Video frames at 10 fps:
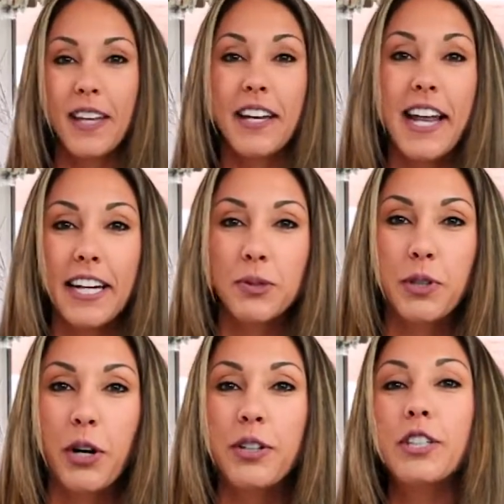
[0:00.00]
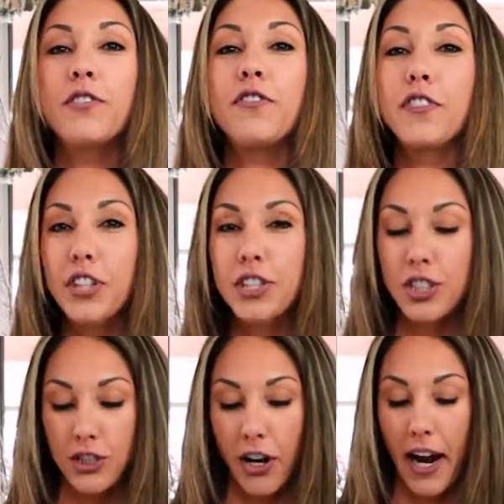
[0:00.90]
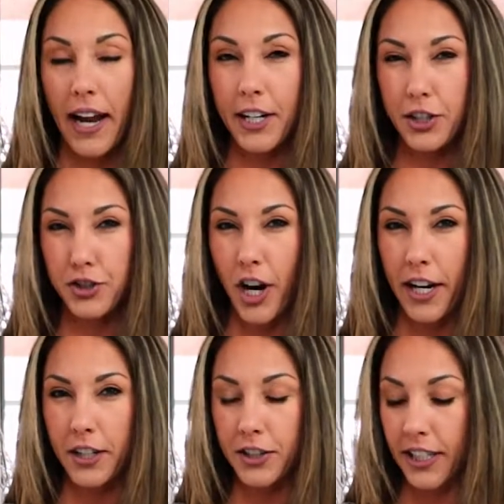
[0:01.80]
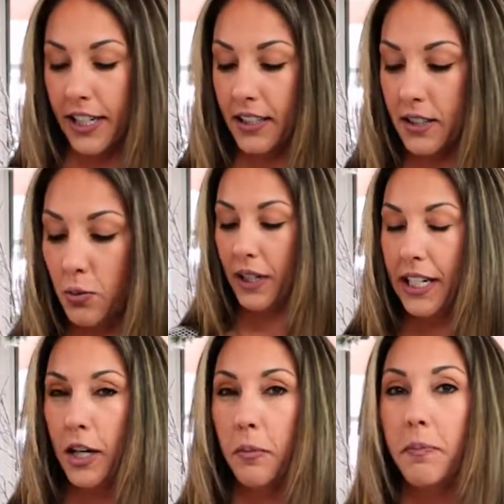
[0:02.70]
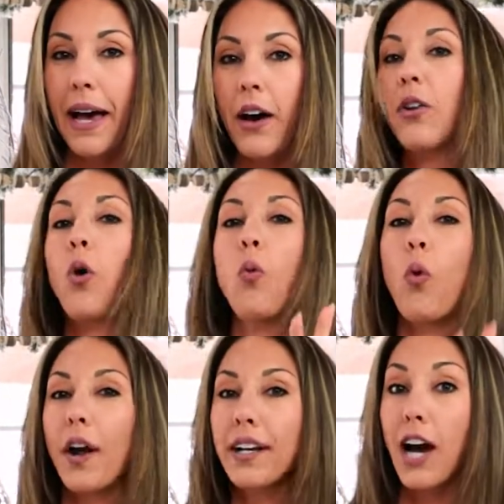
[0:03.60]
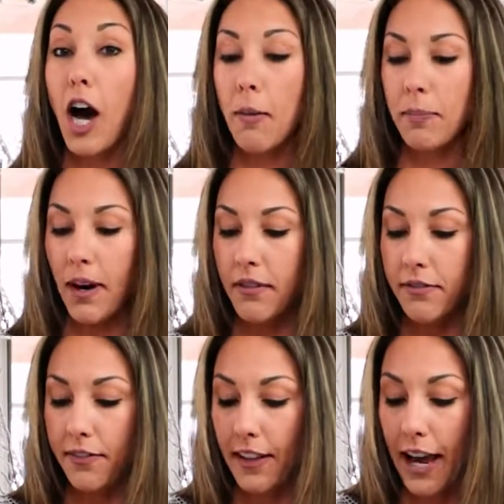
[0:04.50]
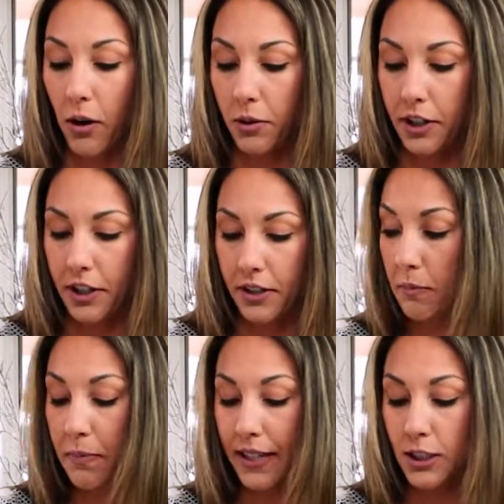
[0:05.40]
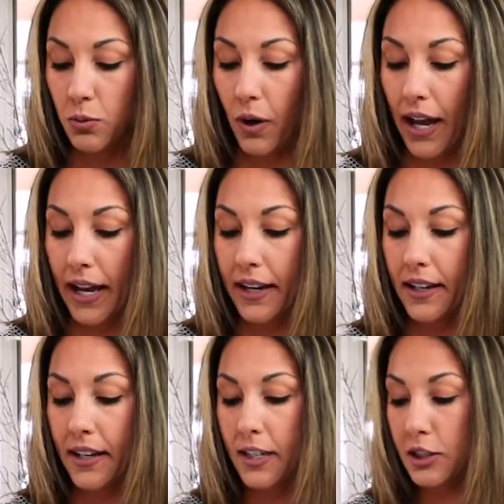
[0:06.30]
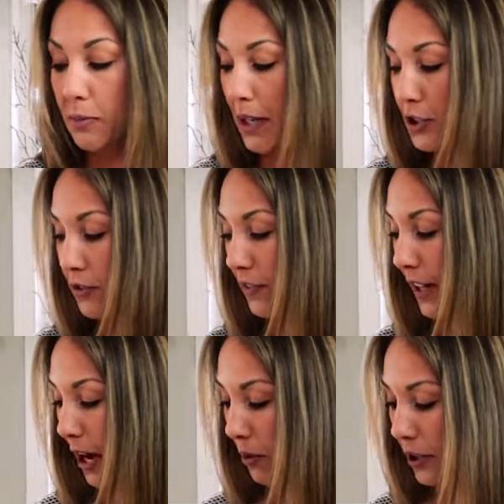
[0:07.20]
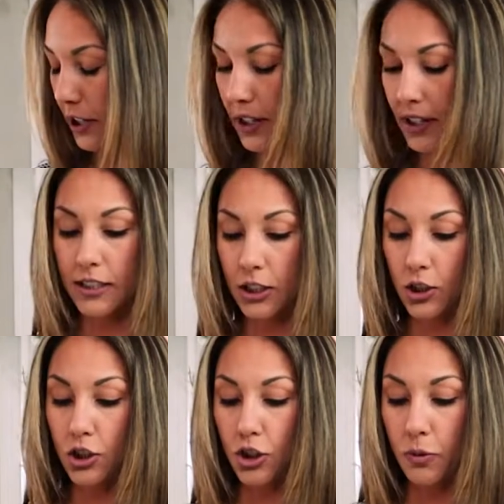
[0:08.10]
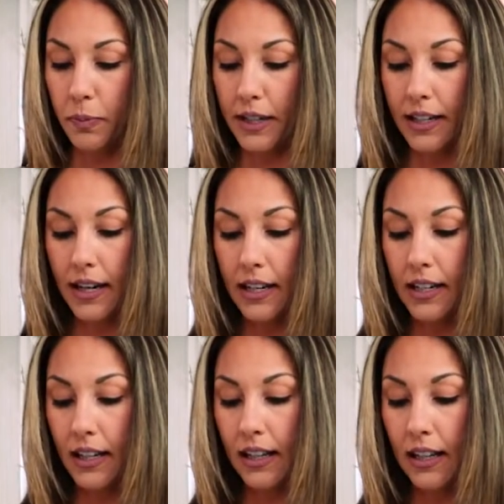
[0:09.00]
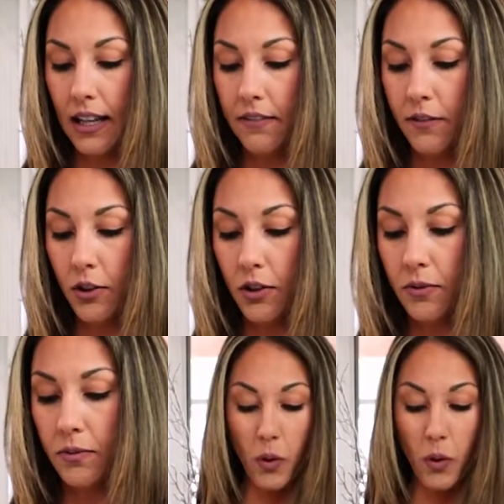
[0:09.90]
Next, we're going to first start adding our dry ingredients. We need about 1 cup of flour. The best way to measure flour is to scoop it and level.